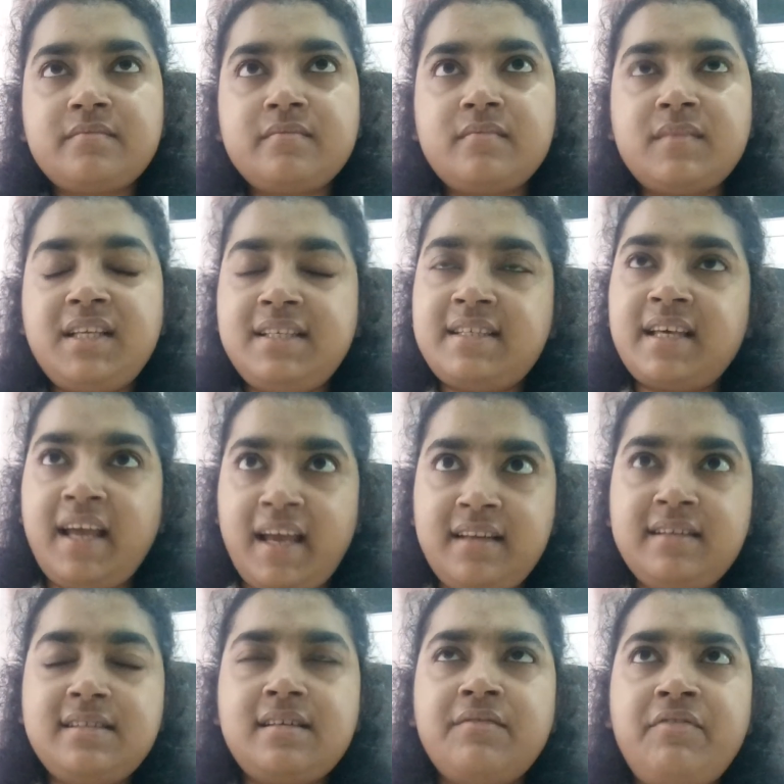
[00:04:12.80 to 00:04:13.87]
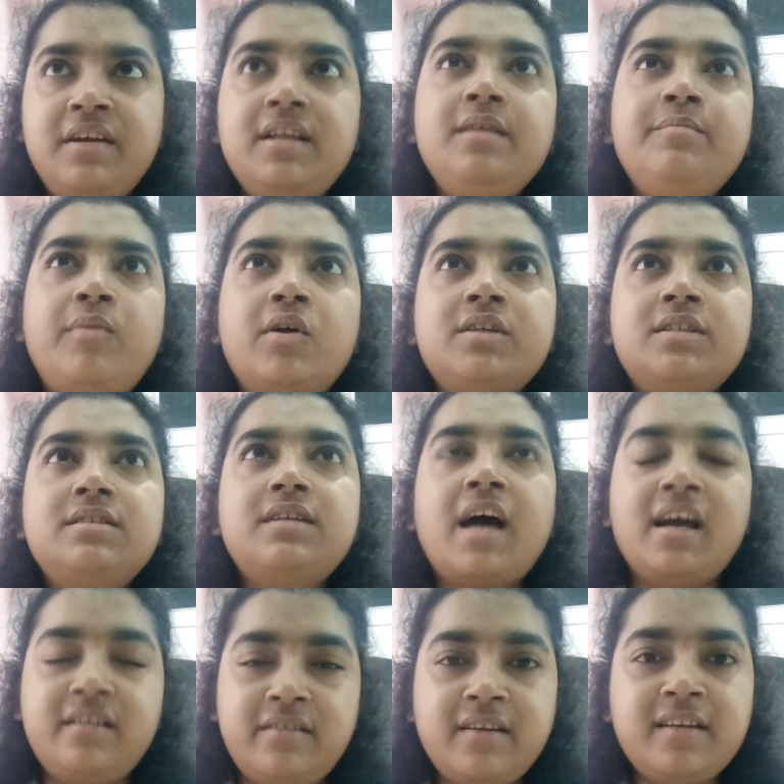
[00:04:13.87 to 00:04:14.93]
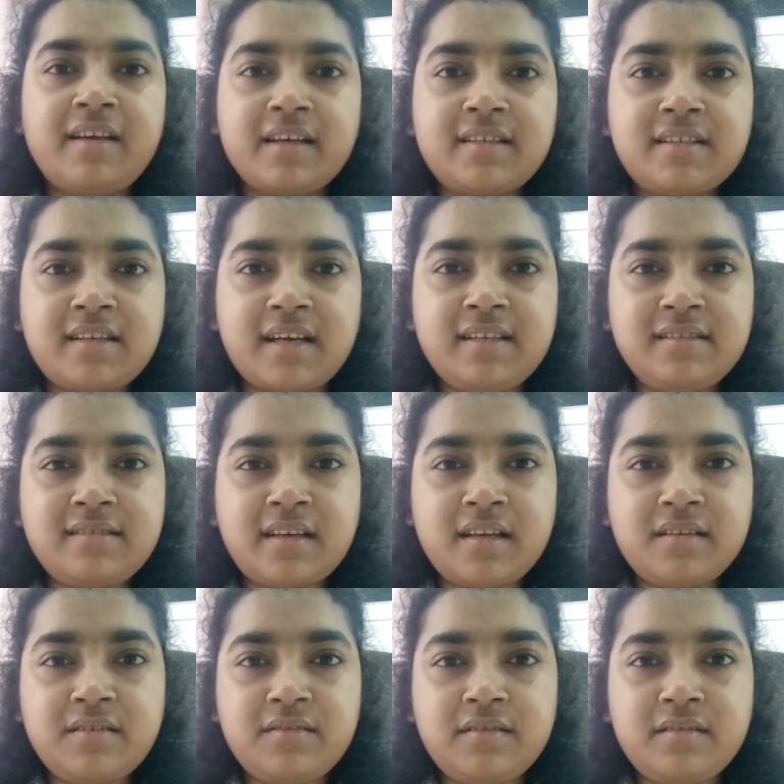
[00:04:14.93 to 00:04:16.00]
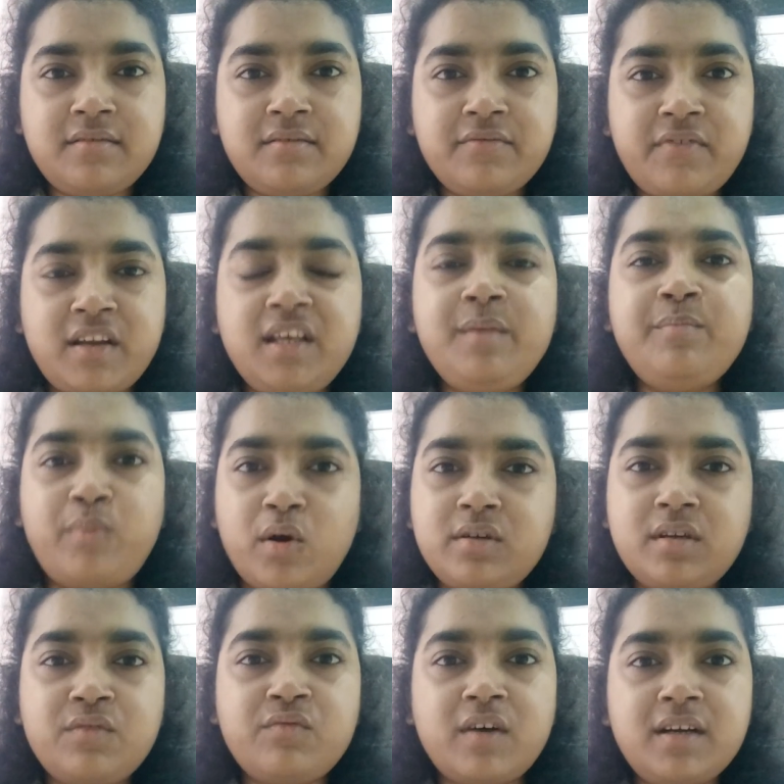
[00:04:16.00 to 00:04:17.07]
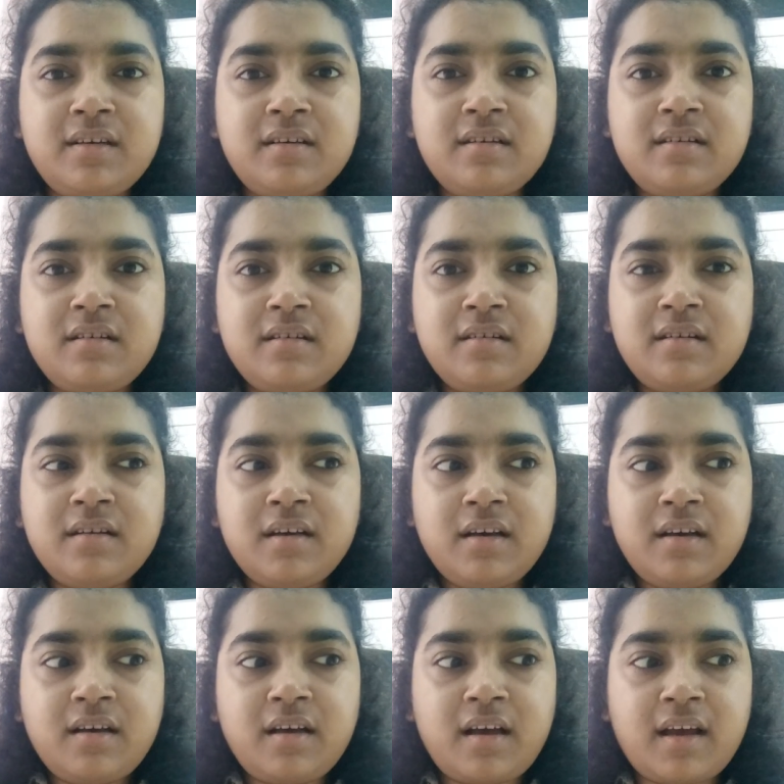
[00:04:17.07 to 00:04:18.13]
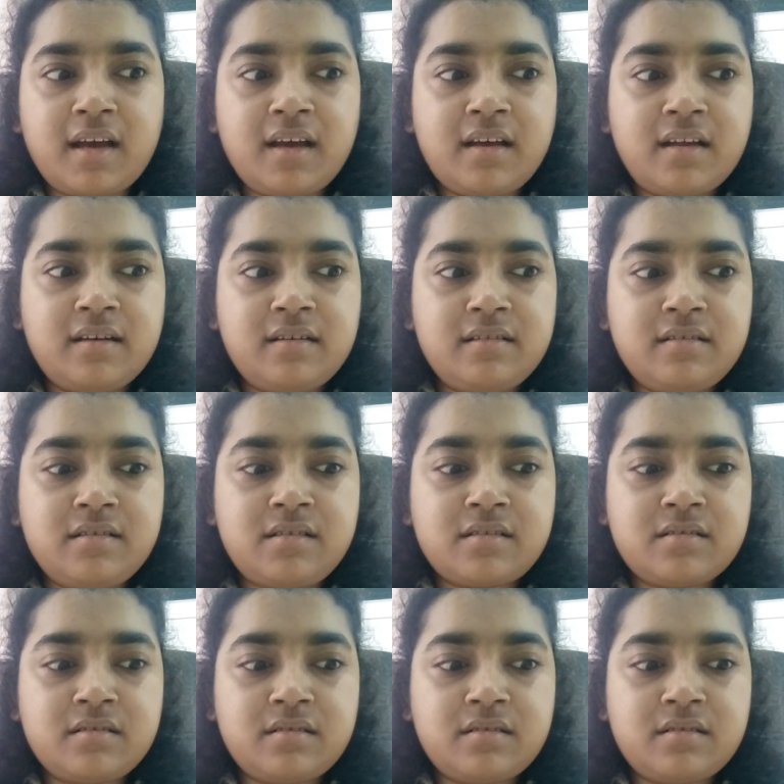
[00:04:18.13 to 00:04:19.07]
this again is a very important eye training exercise, and very important one. And